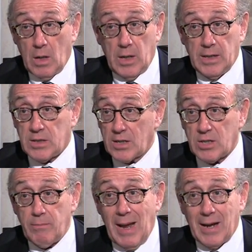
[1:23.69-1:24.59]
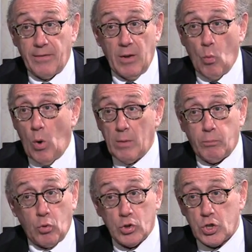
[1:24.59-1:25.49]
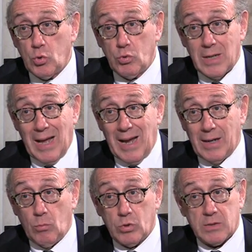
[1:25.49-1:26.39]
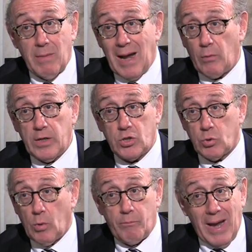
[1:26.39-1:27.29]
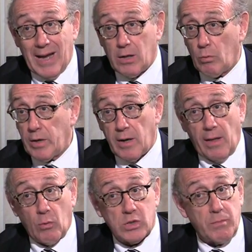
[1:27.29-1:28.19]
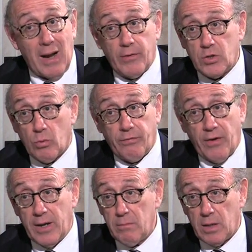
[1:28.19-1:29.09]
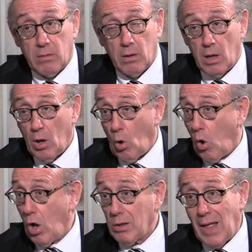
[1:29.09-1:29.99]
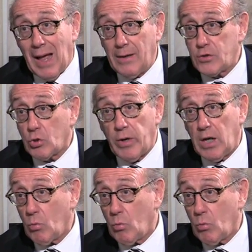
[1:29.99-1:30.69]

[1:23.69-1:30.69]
uh, it doesn't matter that one person who died was married to a banker and another was married to a fireman. All lives are